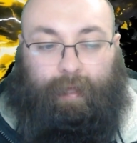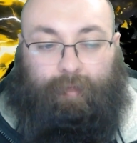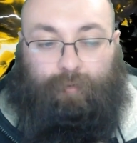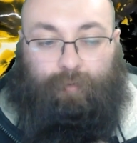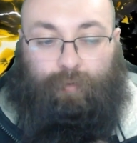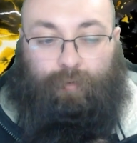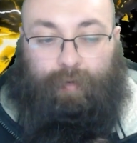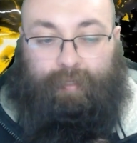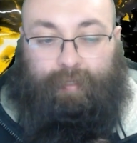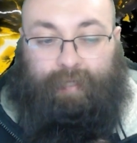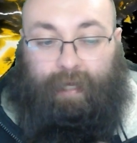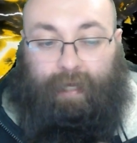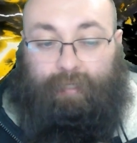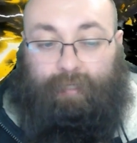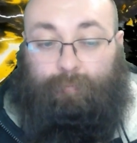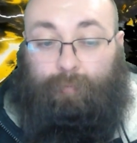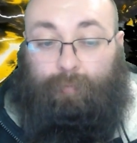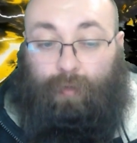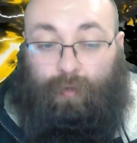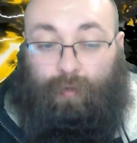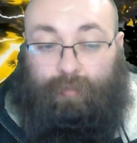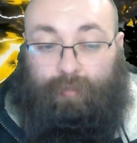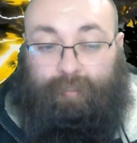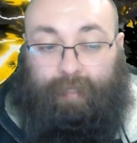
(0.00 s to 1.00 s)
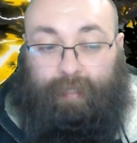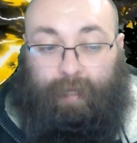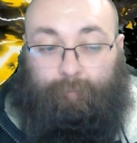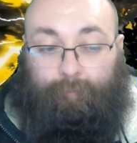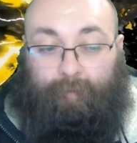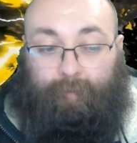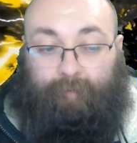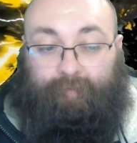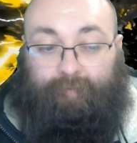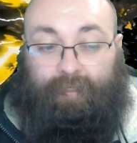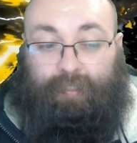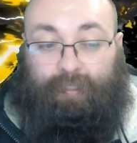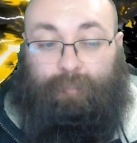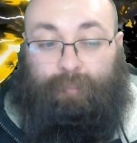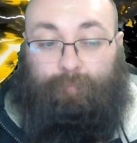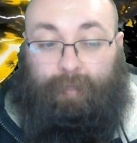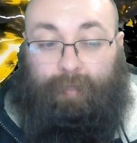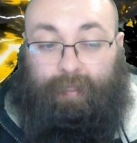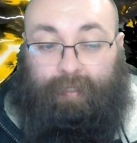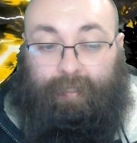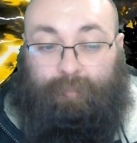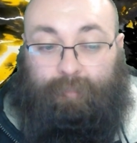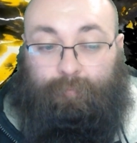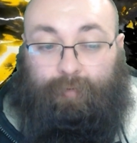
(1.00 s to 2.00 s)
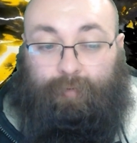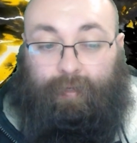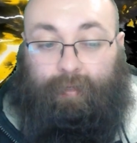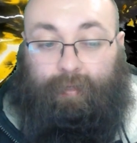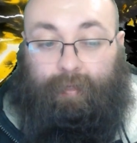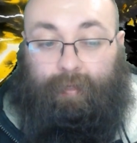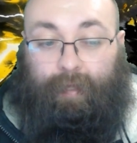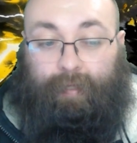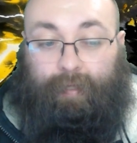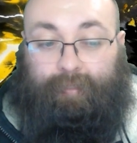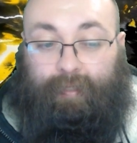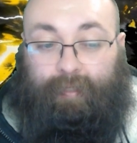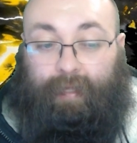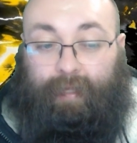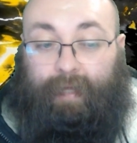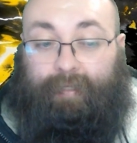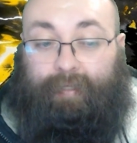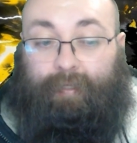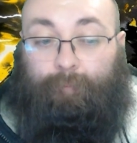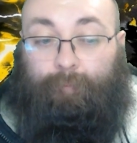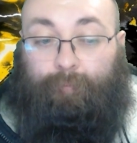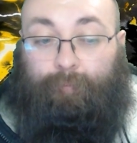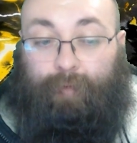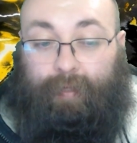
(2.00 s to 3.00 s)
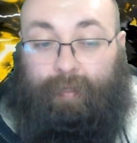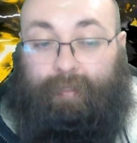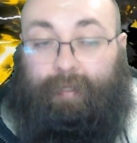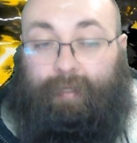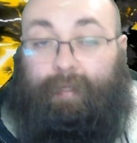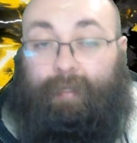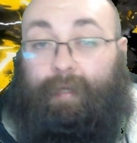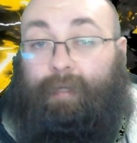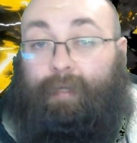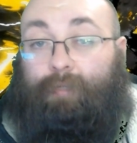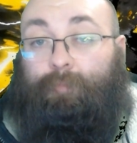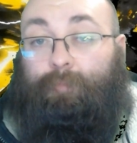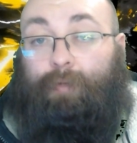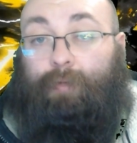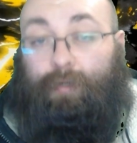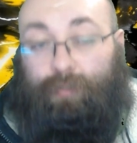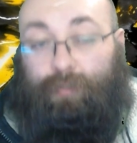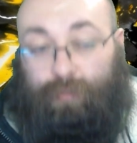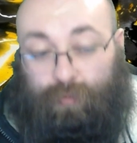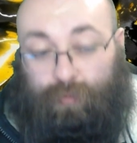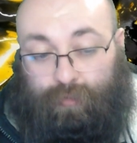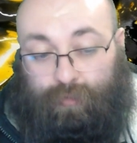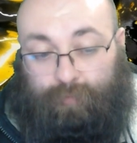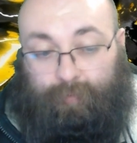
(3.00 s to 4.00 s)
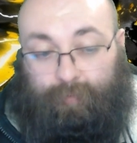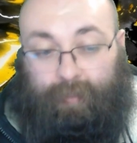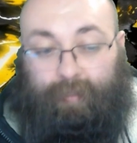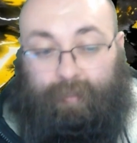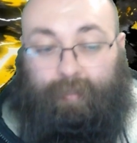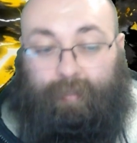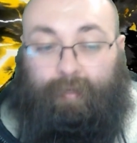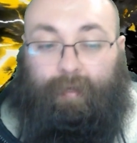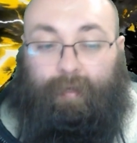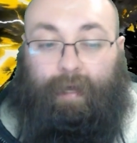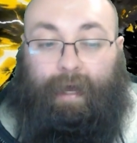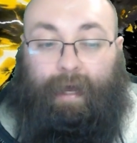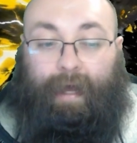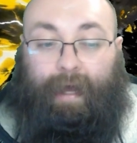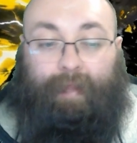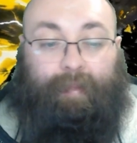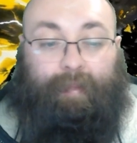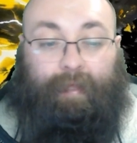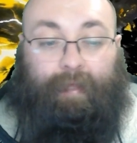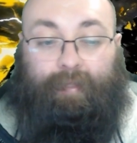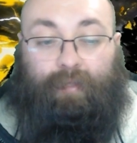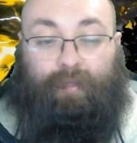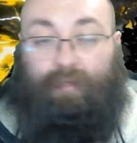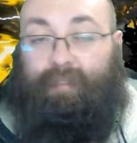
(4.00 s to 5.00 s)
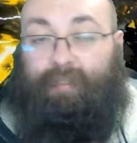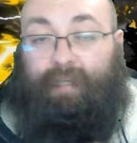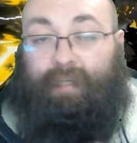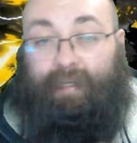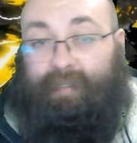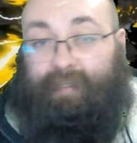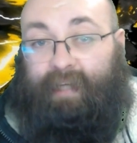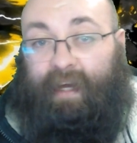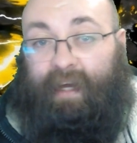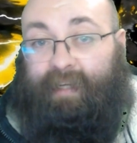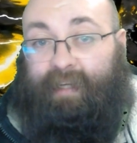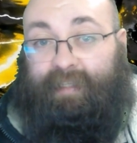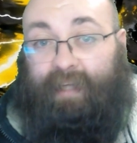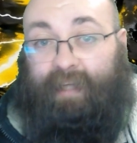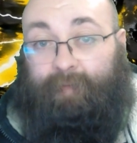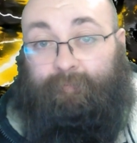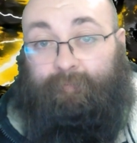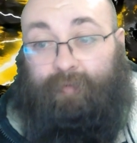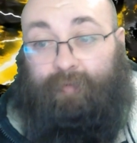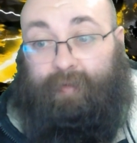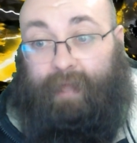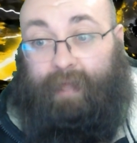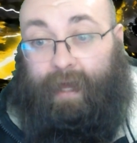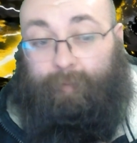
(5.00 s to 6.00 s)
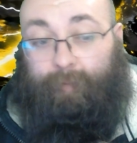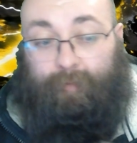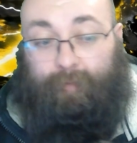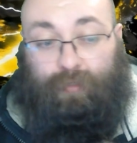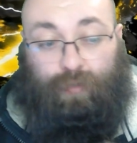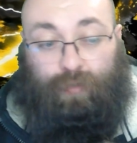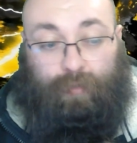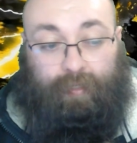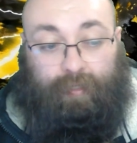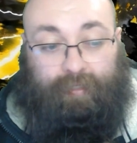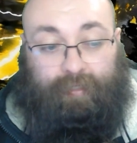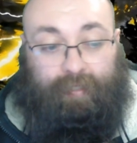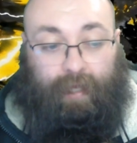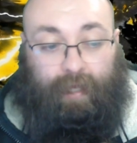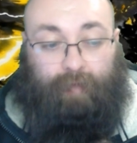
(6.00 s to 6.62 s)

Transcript: your attack's block step, if its speed is less than printed, it gets +2 speed, and it does the exact same for damage on the